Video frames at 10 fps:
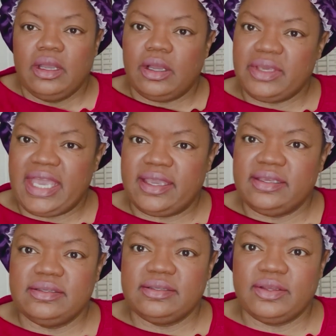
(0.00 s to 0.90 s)

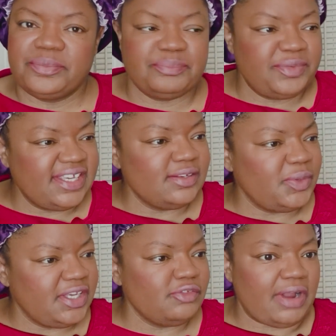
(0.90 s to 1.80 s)
Okay, we
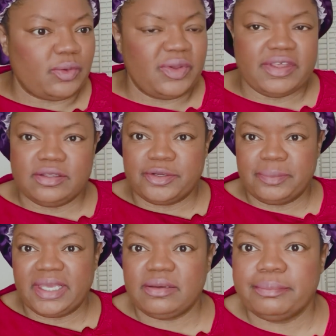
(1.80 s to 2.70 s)
can rock with it a little
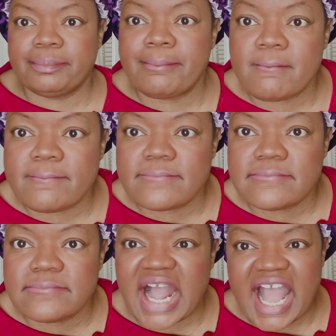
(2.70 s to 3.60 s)
bit.
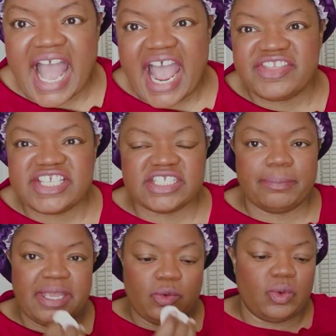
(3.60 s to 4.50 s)
And this is the
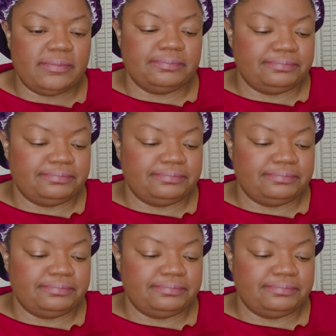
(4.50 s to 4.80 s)
pink one.